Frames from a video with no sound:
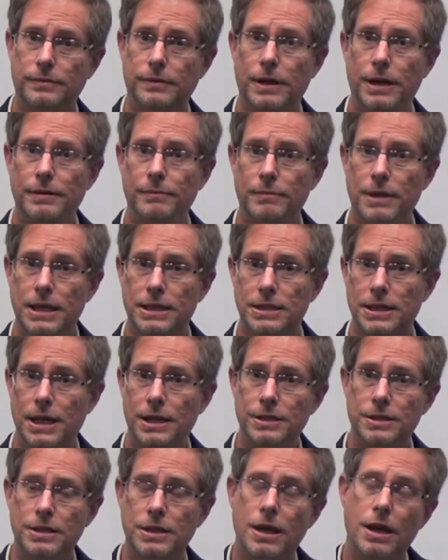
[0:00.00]
Alright, makes
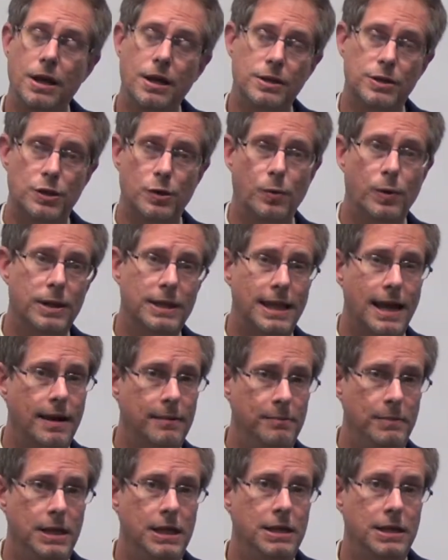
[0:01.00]
sense? So what
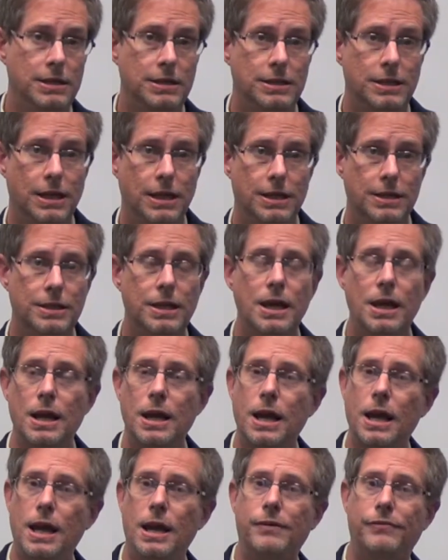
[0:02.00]
that means is,
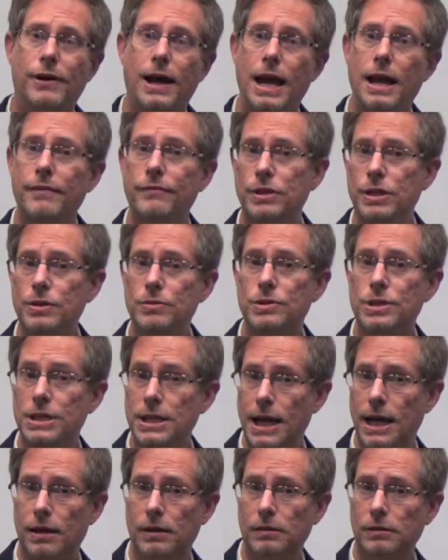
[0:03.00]
if I have a
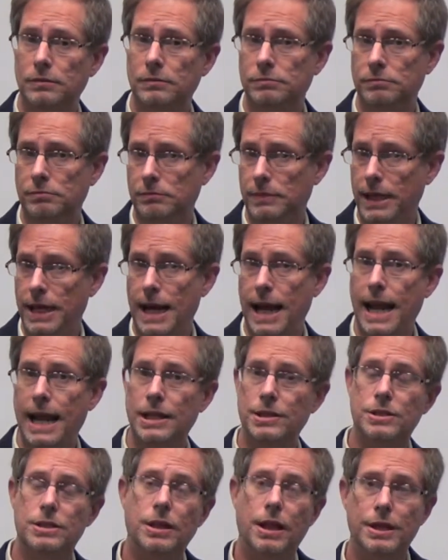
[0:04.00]
UCL
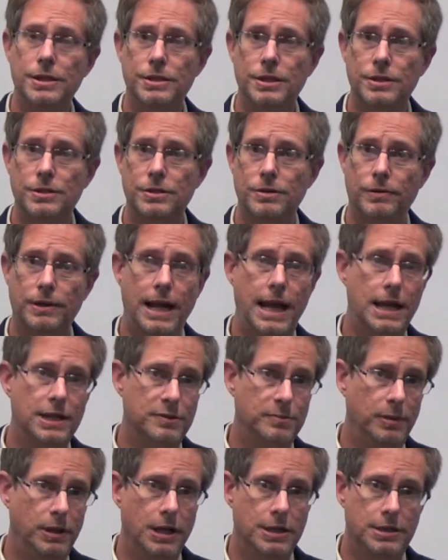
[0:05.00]
enhanced license or
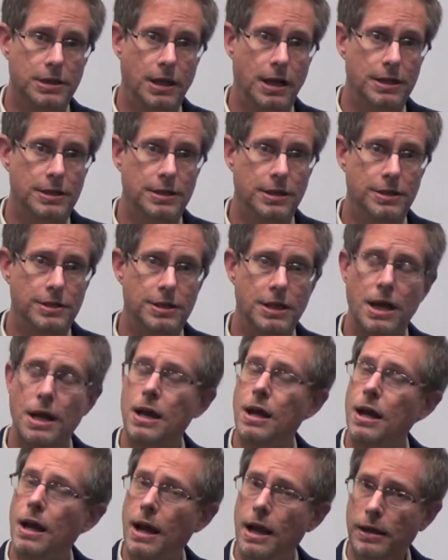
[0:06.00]
enhanced plus license,
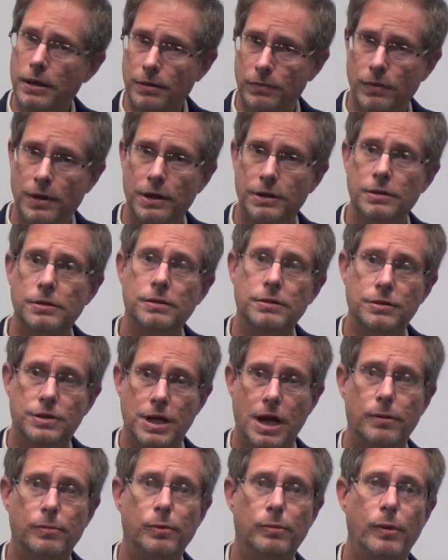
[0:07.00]
I can run
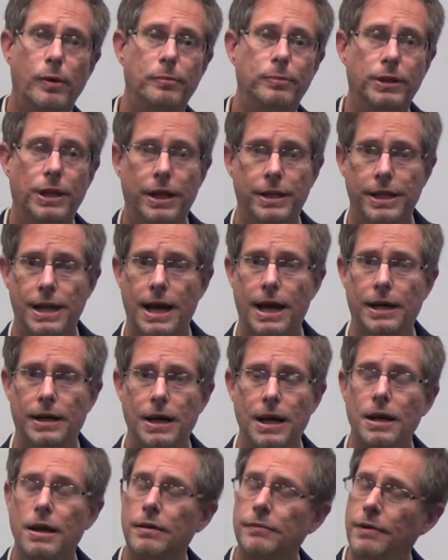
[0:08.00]
Jabber mobile on that.
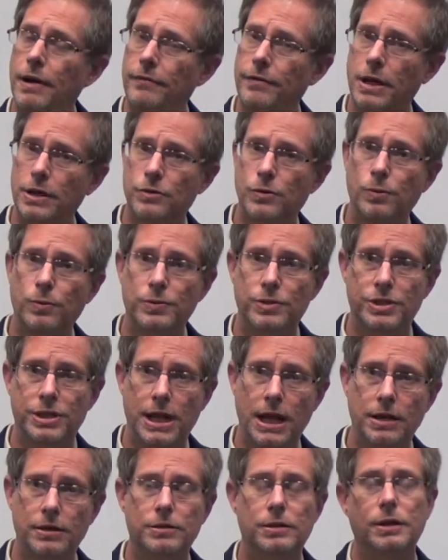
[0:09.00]
If I've got Cool
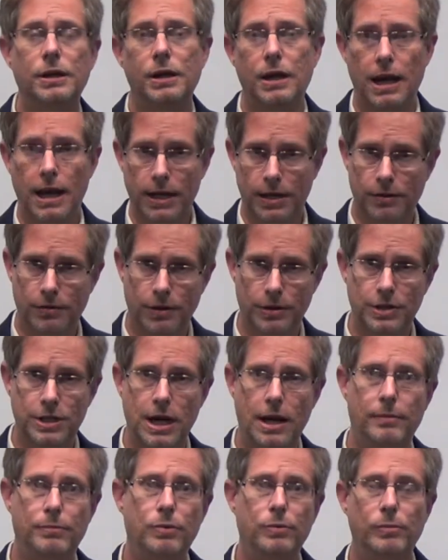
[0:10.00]
Standard, I can run
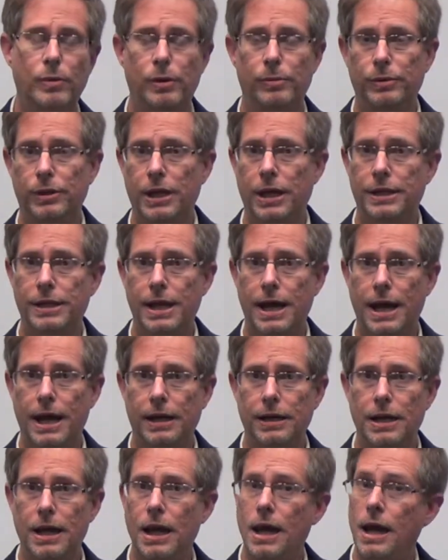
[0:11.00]
Jabber mobile on
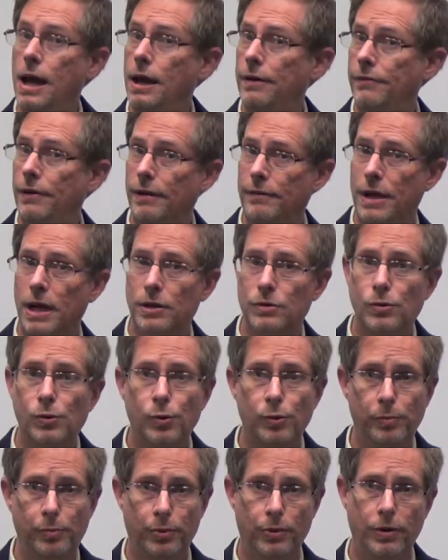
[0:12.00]
that. If I've got
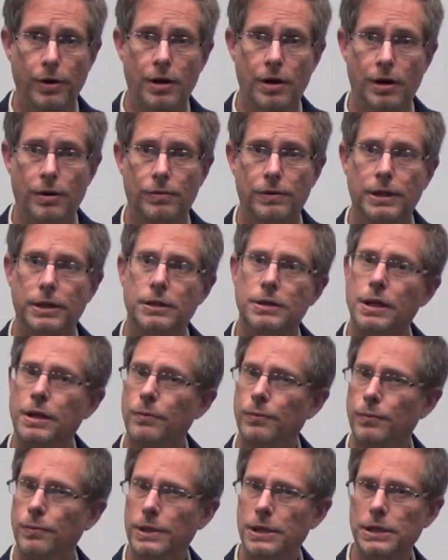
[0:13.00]
Cool Pro,
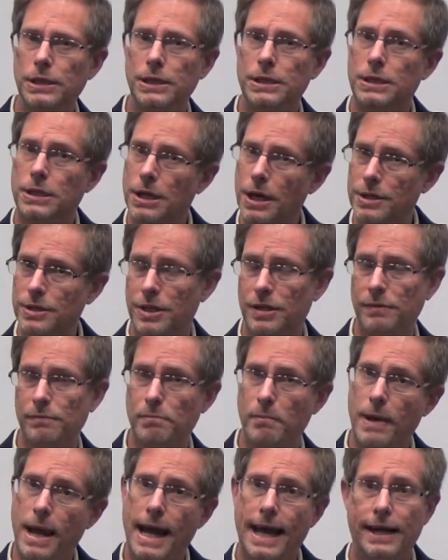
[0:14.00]
it really
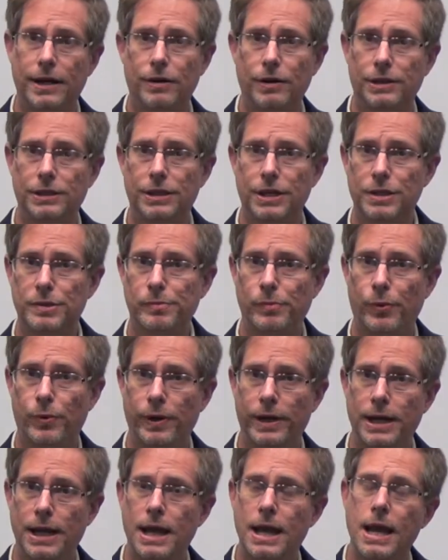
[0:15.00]
doesn't matter at this
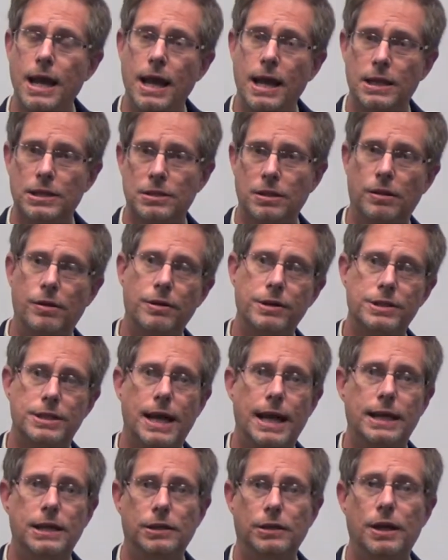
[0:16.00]
point. As long as
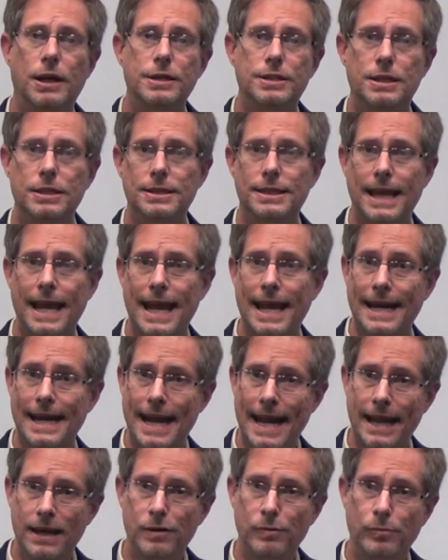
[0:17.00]
I can license
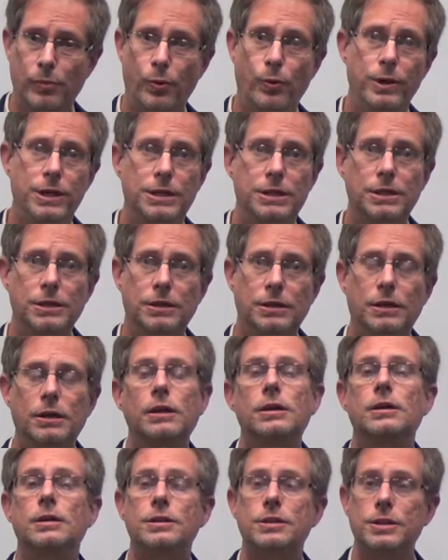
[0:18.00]
an endpoint,
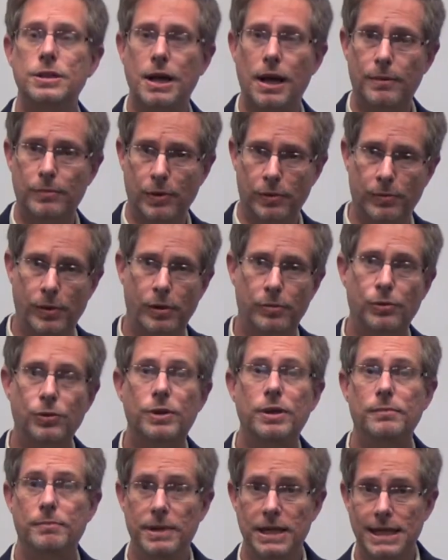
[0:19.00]
Jabber
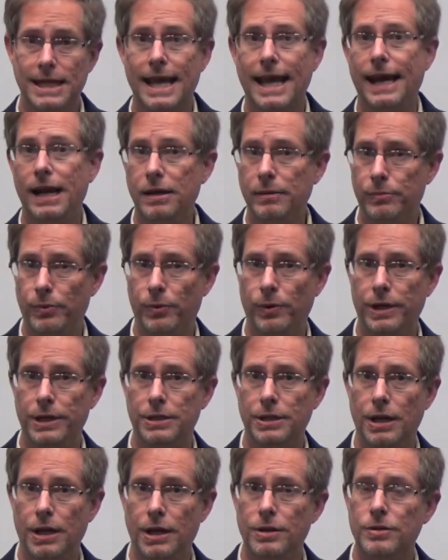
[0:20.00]
mobile can be that
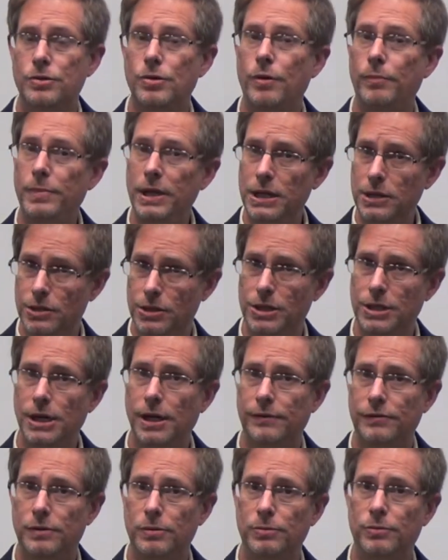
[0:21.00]
endpoint. So a big
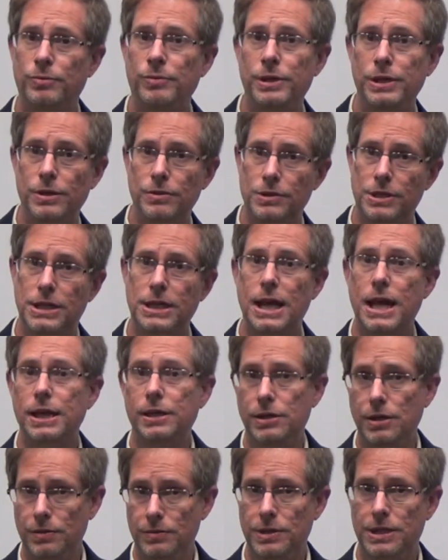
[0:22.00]
shift between
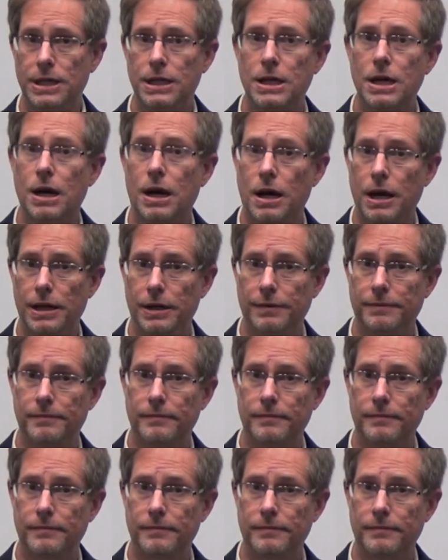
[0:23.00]
UC8 and UC9.